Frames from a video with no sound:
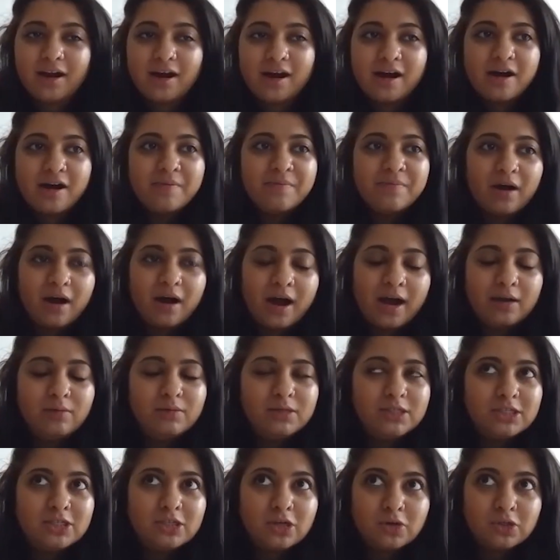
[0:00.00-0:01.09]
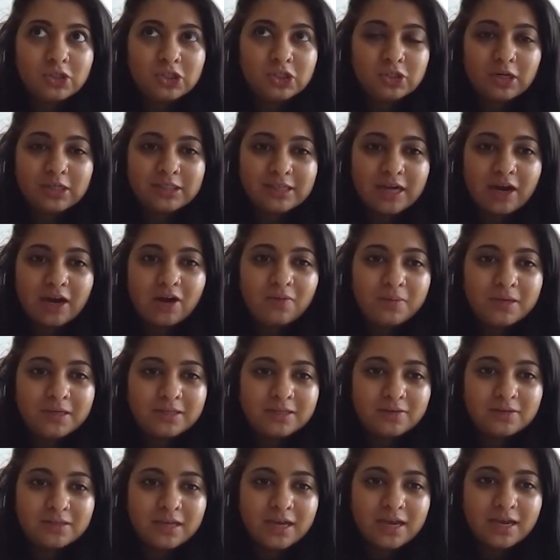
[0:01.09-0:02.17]
I was so stressed out because I
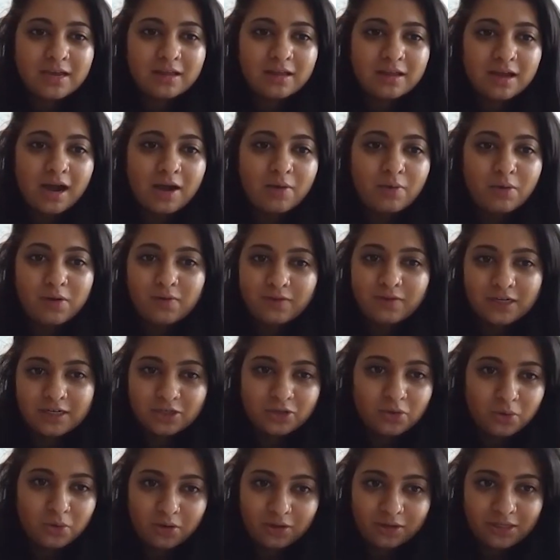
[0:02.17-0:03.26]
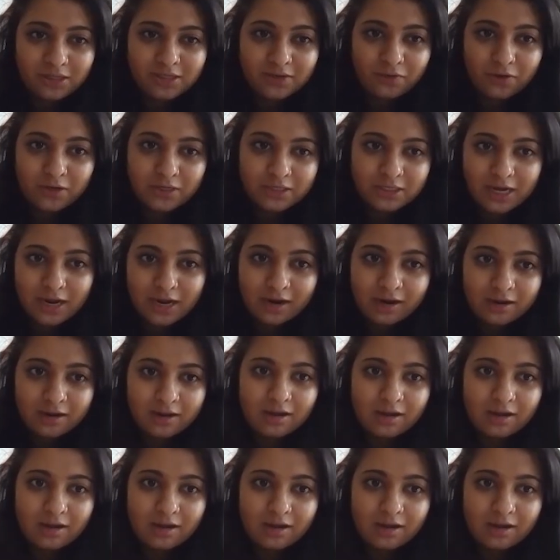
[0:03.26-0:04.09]
was like, I would have done a totally different deck.